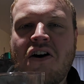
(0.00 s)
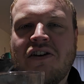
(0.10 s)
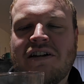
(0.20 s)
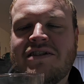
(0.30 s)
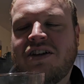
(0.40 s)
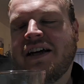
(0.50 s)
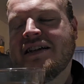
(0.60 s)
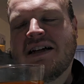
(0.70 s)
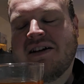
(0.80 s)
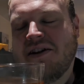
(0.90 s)
on the
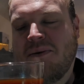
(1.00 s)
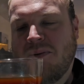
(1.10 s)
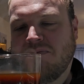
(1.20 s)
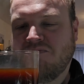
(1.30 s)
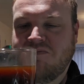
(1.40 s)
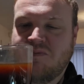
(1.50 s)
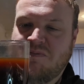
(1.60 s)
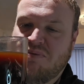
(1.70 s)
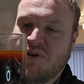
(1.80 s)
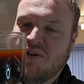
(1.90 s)
tiers, I don't know.
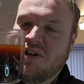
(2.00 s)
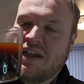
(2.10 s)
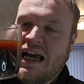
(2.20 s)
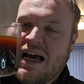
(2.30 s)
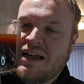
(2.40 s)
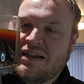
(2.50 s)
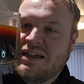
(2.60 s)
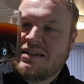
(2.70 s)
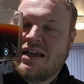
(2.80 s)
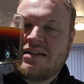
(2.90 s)
But yeah,
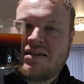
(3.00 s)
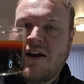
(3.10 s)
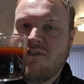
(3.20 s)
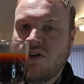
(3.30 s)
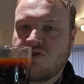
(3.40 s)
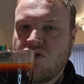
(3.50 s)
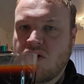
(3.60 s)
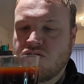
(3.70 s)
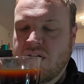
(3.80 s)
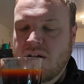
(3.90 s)
it's definitely a
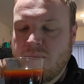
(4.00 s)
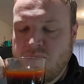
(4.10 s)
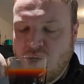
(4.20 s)
strong drink.